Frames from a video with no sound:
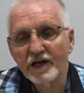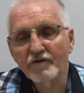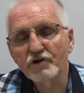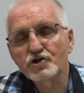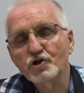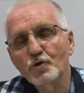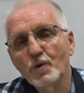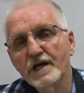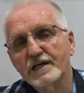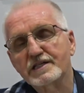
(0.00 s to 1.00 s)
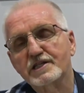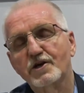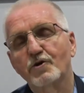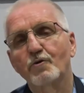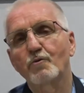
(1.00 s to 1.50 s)
Every 2
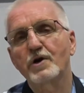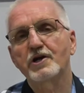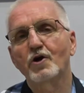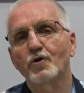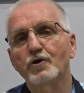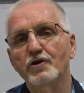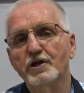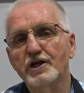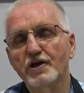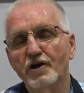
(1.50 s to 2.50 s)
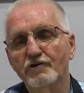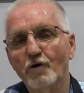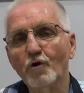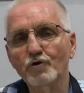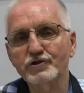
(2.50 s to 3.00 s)
weeks, we go to the
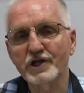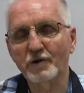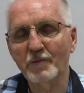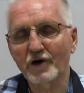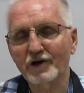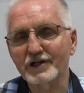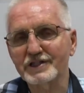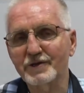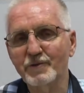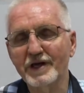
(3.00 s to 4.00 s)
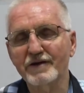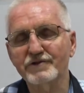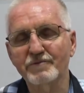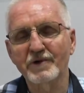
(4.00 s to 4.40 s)
wholesale markets, and we have